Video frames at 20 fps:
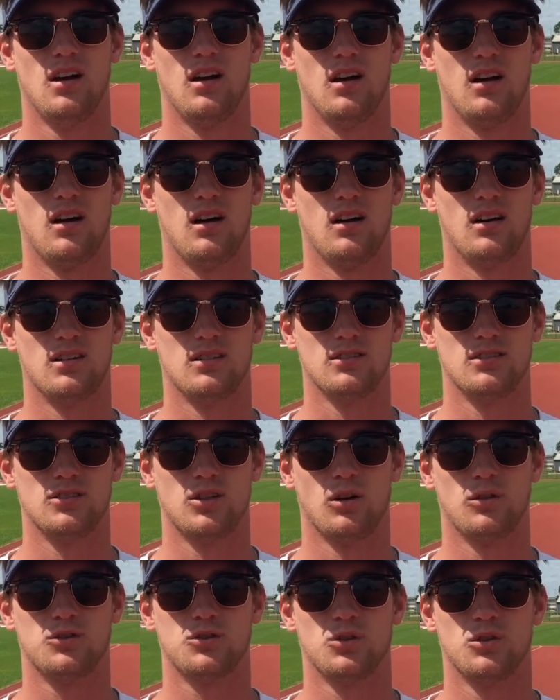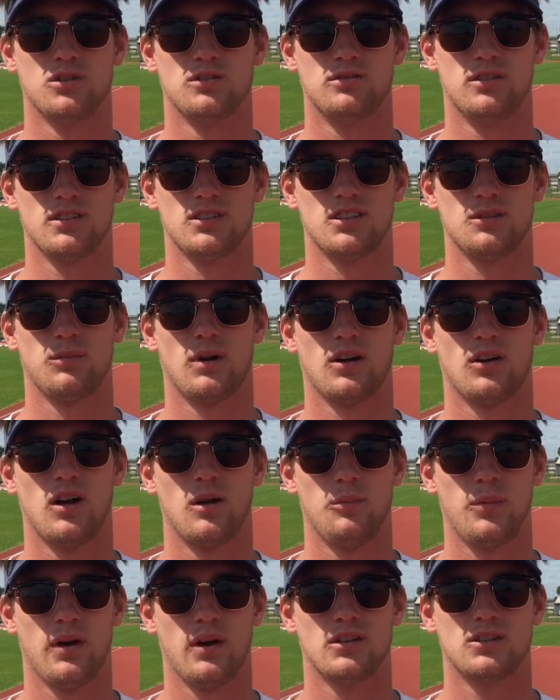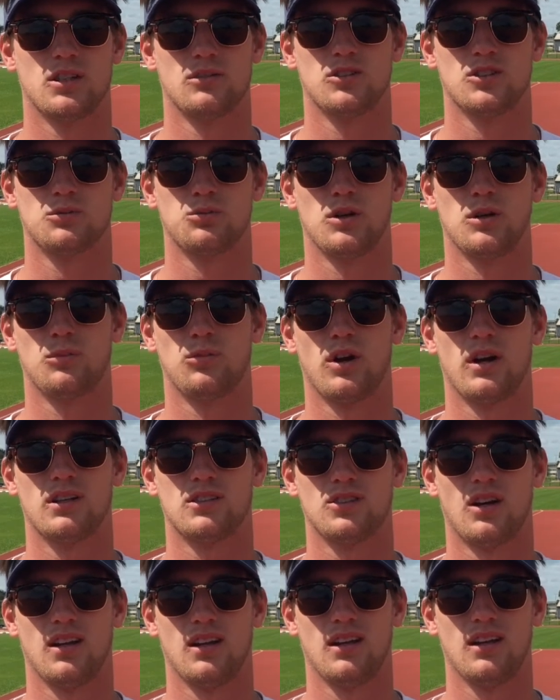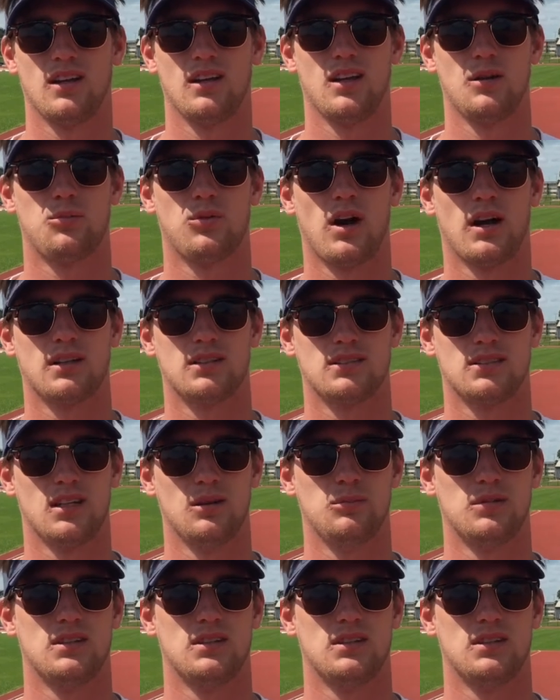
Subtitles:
Gulf Shores visiting my grandparents over spring break, so I didn't get any practice in.